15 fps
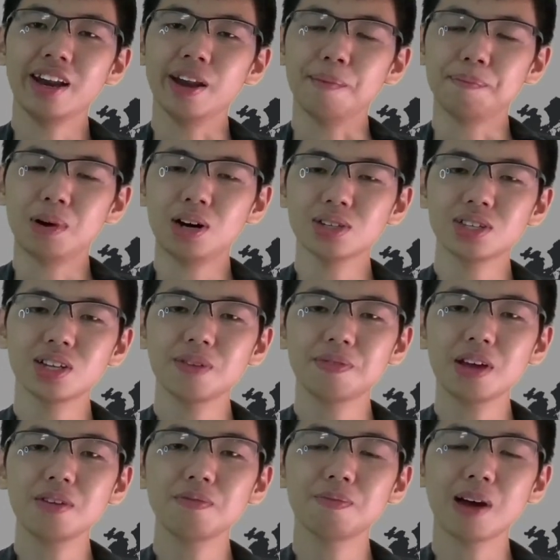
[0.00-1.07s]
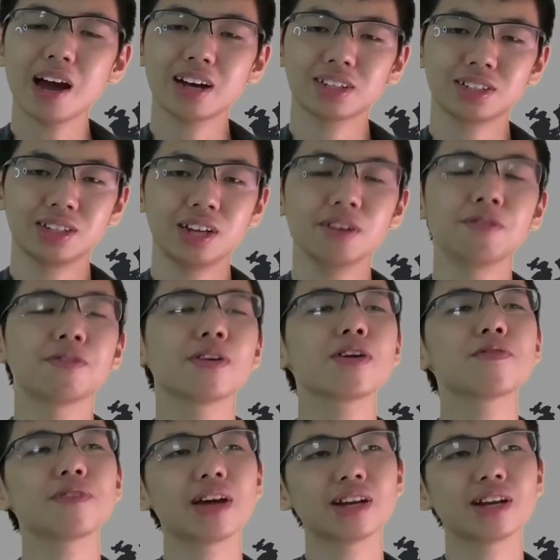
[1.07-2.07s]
and the positive impact that the furry